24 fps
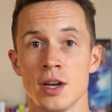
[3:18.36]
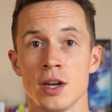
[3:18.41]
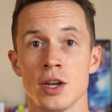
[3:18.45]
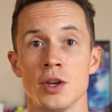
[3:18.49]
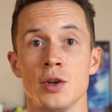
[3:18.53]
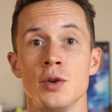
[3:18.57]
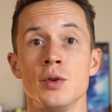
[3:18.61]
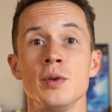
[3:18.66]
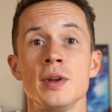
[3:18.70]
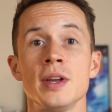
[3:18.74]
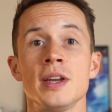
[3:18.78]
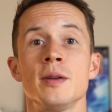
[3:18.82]

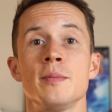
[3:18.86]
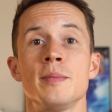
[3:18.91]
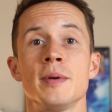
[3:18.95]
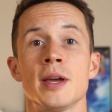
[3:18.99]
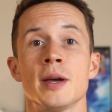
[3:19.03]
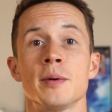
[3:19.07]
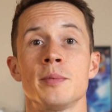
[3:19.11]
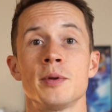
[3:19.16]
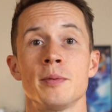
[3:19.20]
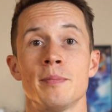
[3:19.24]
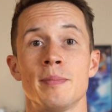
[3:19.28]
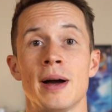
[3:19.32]
You need to be
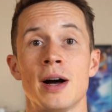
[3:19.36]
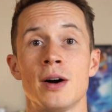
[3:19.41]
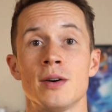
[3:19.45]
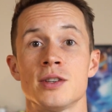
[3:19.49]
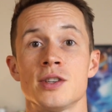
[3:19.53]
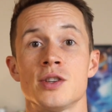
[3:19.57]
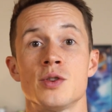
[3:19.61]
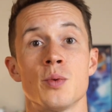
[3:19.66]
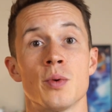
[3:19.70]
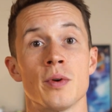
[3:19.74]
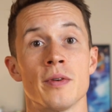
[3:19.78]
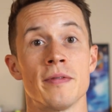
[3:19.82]
able to
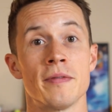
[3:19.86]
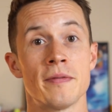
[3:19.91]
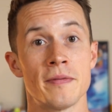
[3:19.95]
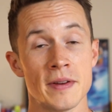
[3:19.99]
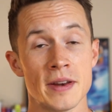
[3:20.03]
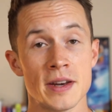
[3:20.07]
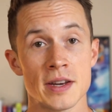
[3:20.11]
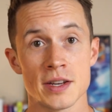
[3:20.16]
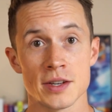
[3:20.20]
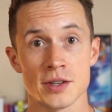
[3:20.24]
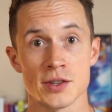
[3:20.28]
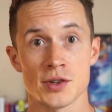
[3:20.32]
balance your
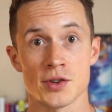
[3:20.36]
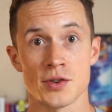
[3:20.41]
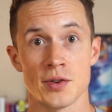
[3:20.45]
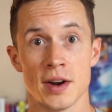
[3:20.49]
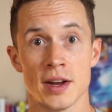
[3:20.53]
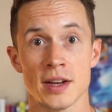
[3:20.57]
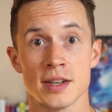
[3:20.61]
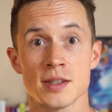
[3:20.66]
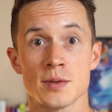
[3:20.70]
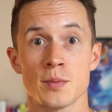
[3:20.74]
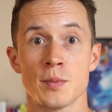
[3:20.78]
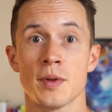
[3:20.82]
fitness
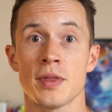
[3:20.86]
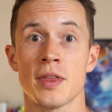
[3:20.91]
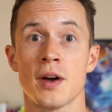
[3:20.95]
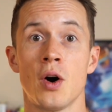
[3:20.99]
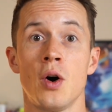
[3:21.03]
stress with